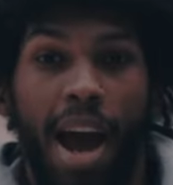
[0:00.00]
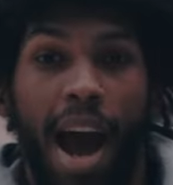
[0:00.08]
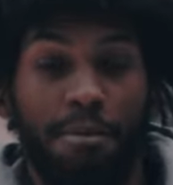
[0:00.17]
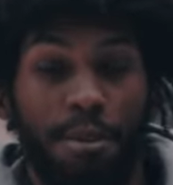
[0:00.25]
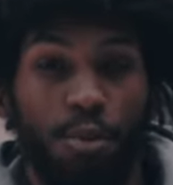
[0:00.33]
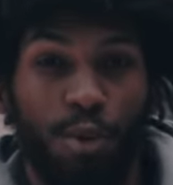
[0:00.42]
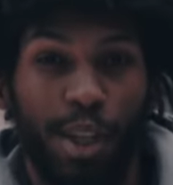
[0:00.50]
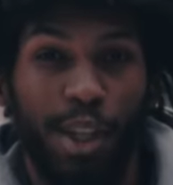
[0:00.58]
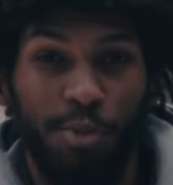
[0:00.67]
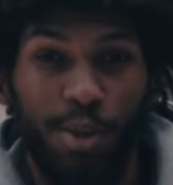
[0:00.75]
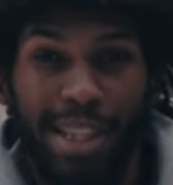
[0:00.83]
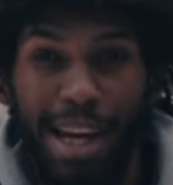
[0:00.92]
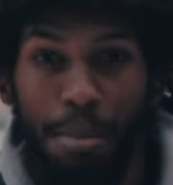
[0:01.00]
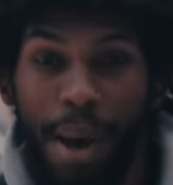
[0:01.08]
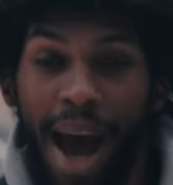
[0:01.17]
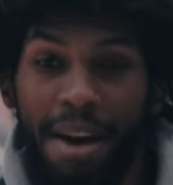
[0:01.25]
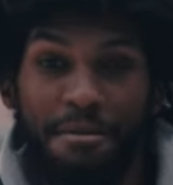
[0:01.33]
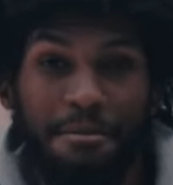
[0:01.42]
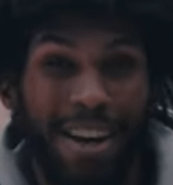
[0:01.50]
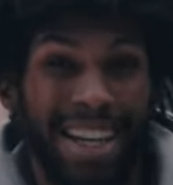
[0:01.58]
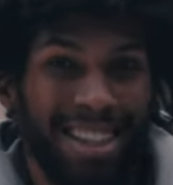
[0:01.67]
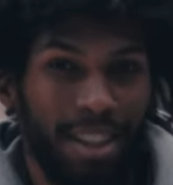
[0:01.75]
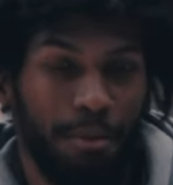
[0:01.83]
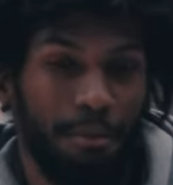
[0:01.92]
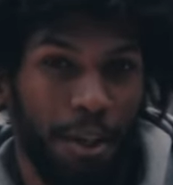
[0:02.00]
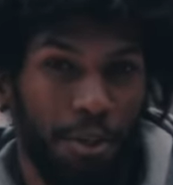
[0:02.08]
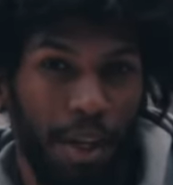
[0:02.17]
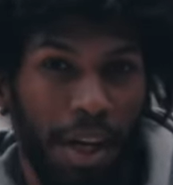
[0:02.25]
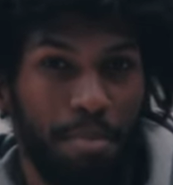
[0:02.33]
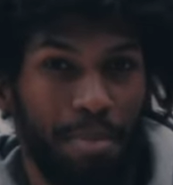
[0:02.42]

After working with them, I finally found a